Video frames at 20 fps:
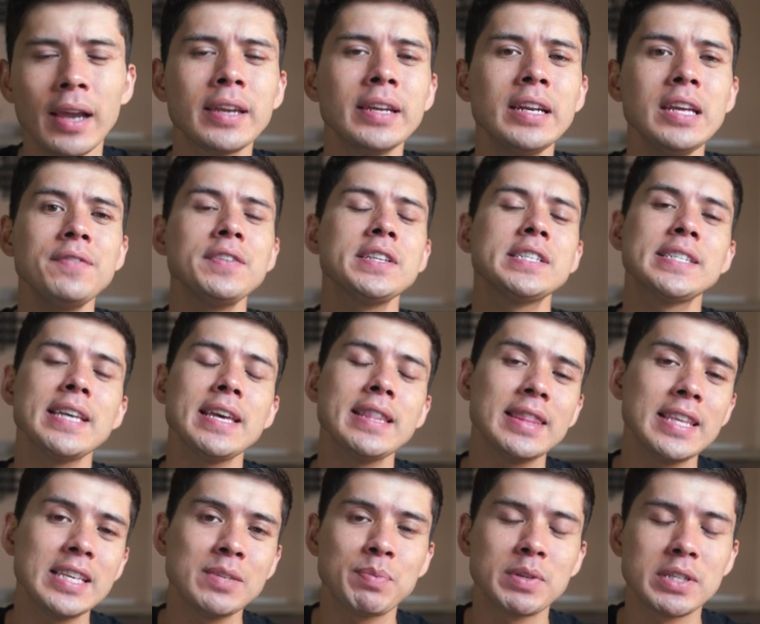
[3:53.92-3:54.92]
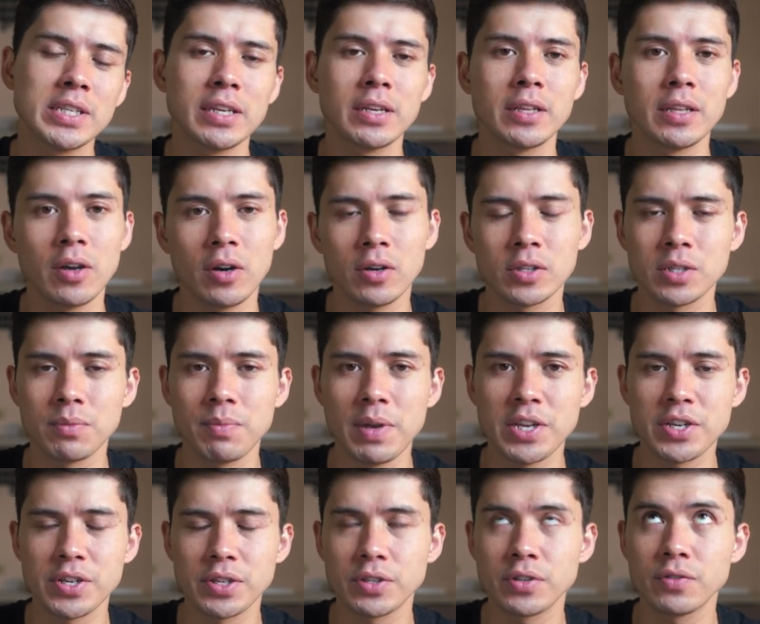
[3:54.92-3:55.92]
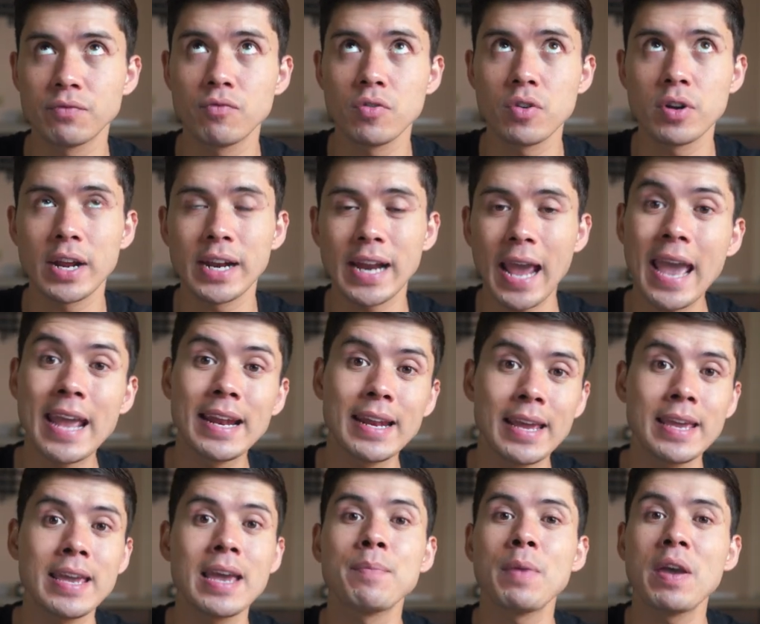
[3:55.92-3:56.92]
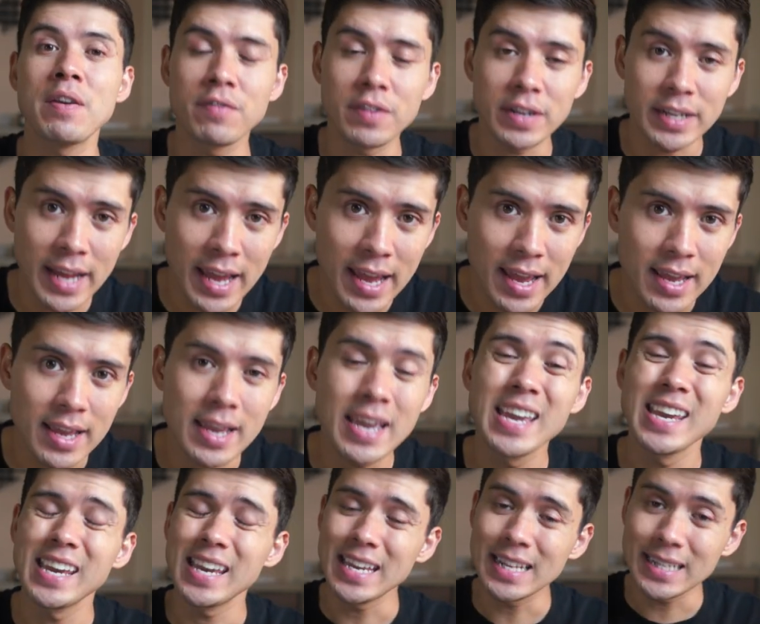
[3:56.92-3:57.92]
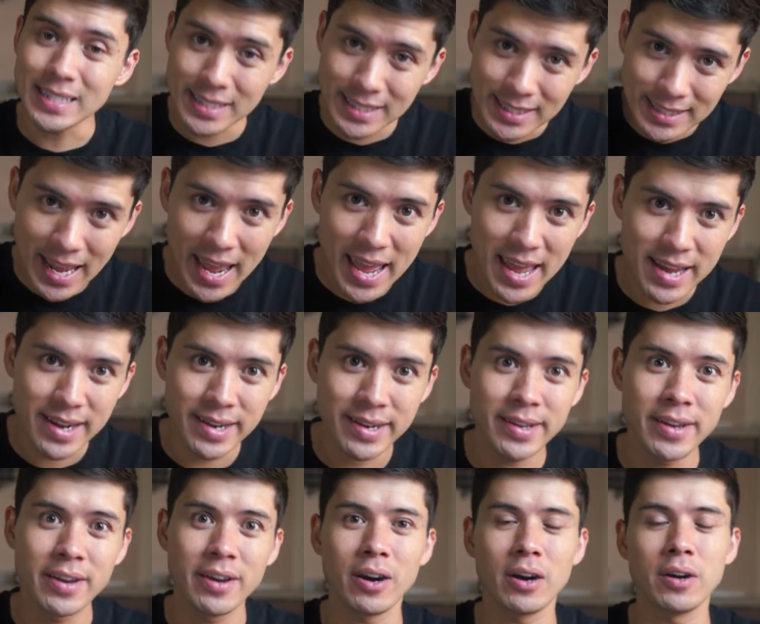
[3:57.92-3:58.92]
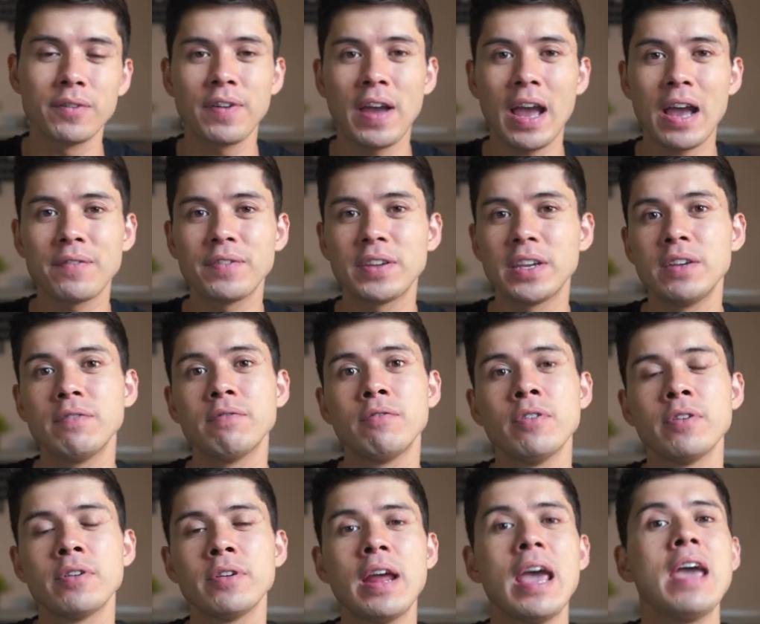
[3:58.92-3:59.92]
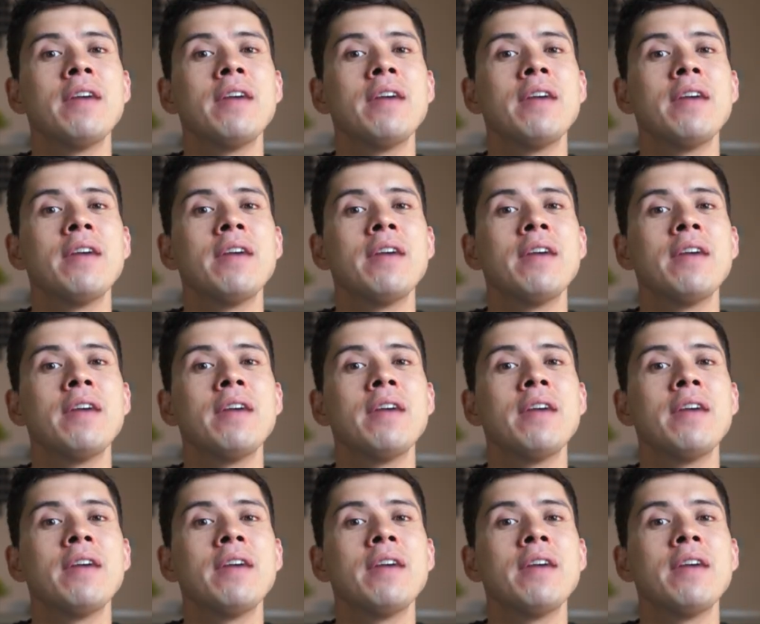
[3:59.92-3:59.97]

I can even set this particular automation to run at 8 a.m. every day instead of having it run